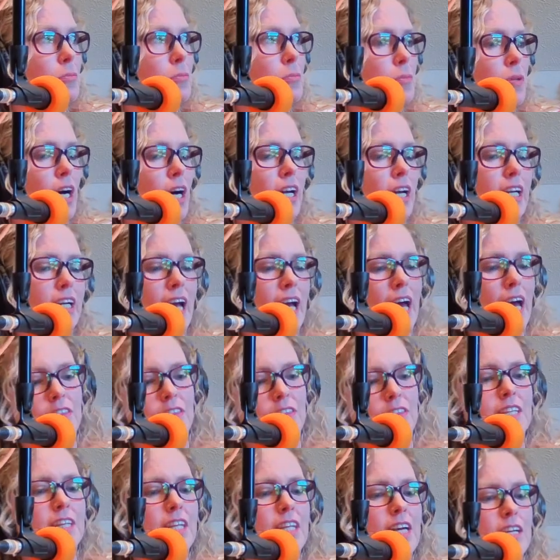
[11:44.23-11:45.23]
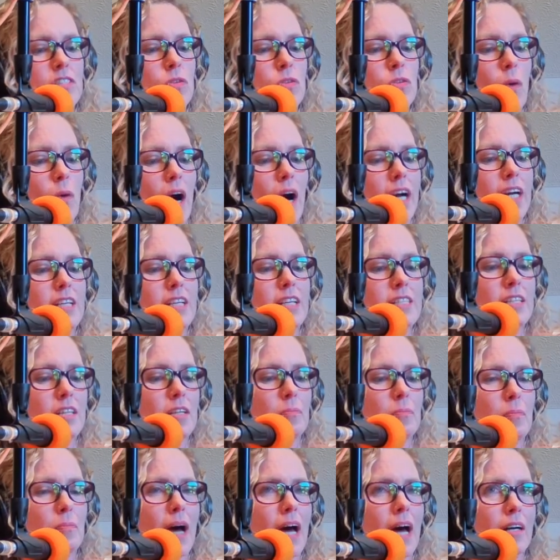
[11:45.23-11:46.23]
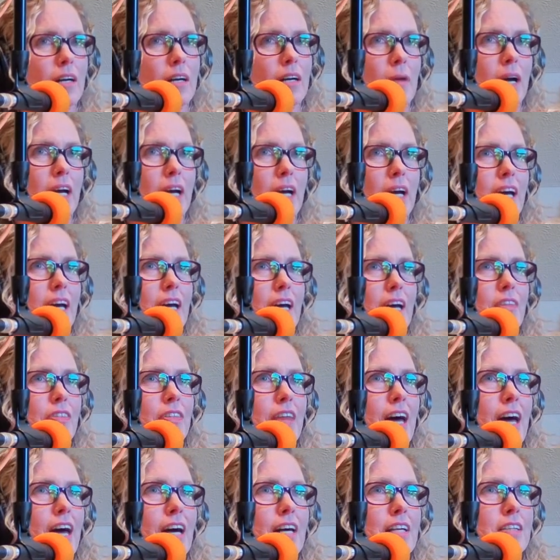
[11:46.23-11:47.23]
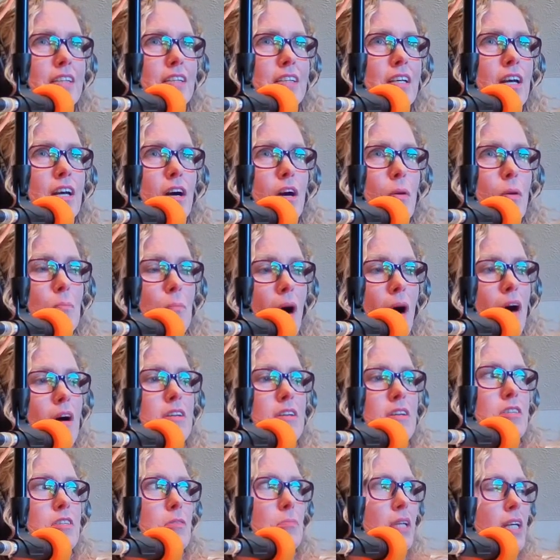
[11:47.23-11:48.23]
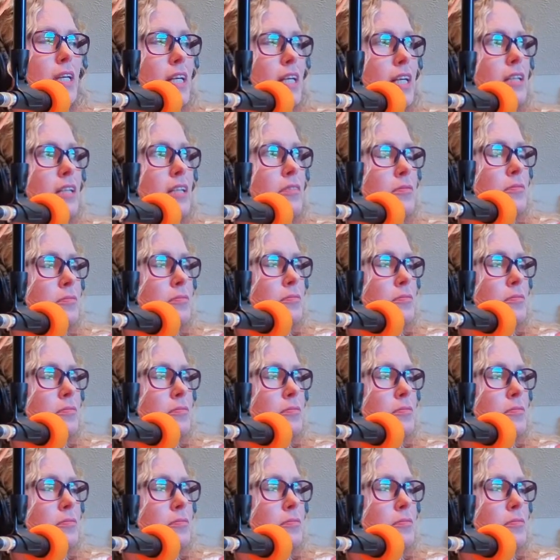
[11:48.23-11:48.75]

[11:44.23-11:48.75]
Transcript: in blood. blood. And I think that's why it's in the back of my head that possibly Unless